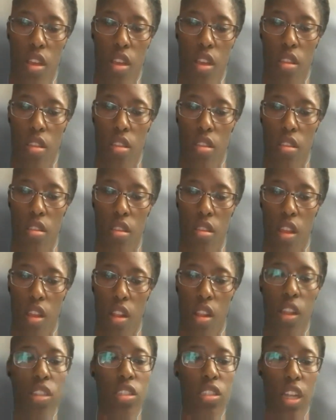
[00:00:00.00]
And the
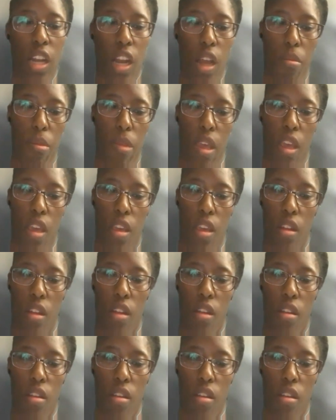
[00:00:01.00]
list that I made